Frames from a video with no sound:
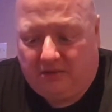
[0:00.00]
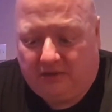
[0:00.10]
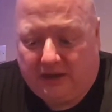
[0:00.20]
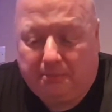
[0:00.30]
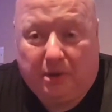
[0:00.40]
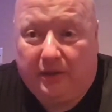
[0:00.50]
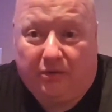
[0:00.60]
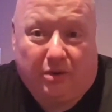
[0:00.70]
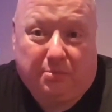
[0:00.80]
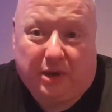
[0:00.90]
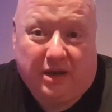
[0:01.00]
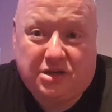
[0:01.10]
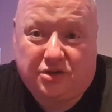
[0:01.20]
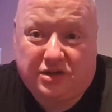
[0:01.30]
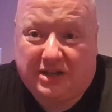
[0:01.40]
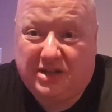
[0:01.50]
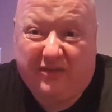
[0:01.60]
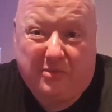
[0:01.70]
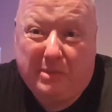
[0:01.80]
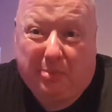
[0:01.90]
camping in the wrong place because that's
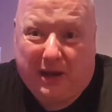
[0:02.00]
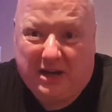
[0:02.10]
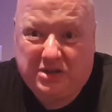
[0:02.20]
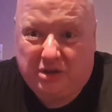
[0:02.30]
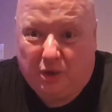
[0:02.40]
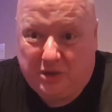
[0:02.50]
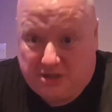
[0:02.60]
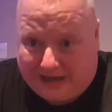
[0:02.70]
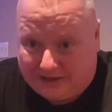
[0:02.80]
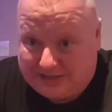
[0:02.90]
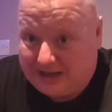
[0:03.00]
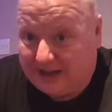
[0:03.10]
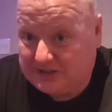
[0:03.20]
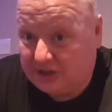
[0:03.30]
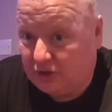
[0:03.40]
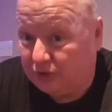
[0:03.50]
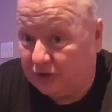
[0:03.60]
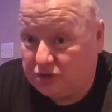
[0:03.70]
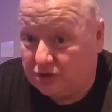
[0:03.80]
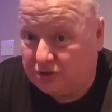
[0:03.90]
never my plan, is to go into Antarctic
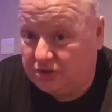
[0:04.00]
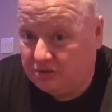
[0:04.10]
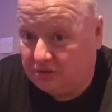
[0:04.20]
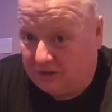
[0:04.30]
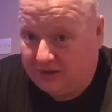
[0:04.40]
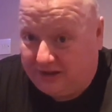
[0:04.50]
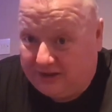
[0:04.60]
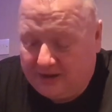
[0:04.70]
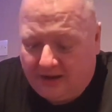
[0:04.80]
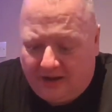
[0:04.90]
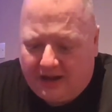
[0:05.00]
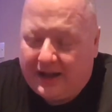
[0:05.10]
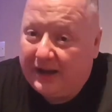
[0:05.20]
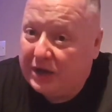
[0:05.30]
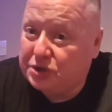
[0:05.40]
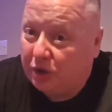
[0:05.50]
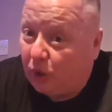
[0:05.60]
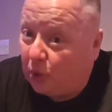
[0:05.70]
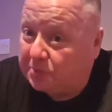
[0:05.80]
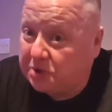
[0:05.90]
conditions, alright? Yeah, it gets
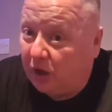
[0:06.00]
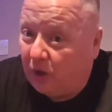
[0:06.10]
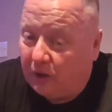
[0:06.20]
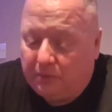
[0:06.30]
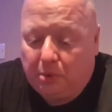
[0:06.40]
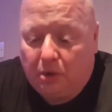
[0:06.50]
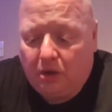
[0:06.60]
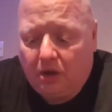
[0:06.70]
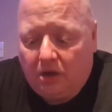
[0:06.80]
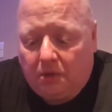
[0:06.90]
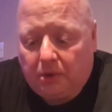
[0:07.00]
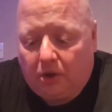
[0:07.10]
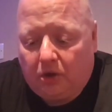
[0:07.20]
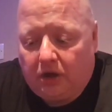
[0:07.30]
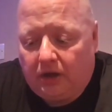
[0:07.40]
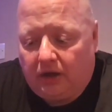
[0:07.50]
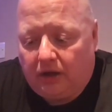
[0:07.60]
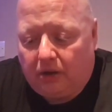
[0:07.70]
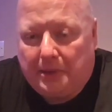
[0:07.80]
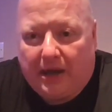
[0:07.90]
cold up Scotland, but we're not looking at,
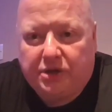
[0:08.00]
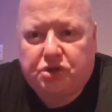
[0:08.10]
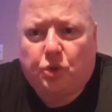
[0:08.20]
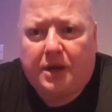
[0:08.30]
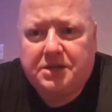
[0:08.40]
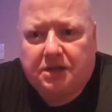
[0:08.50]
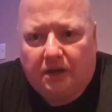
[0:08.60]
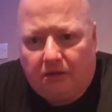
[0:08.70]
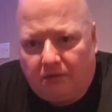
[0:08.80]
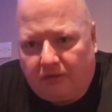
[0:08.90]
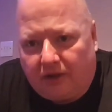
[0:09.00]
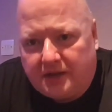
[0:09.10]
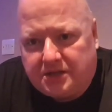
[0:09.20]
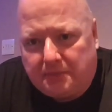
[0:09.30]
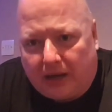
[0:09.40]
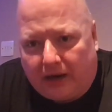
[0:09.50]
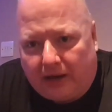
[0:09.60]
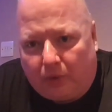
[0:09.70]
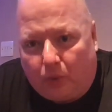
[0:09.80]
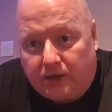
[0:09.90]
-20 and 30 mile an
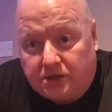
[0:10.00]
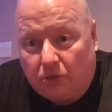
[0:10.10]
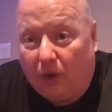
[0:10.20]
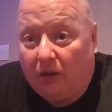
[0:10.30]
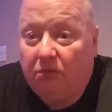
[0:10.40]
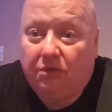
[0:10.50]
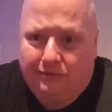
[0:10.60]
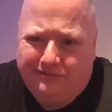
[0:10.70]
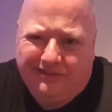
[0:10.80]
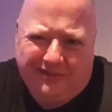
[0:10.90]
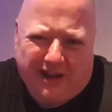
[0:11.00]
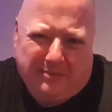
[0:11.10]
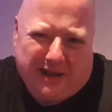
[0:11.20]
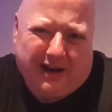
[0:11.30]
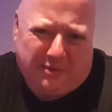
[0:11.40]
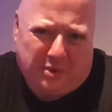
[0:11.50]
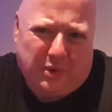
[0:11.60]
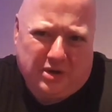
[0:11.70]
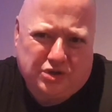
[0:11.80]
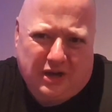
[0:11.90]
hour wind. Well, 30 mile an hour
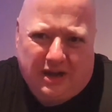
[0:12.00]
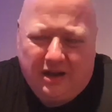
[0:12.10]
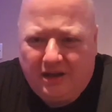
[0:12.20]
winds, yeah.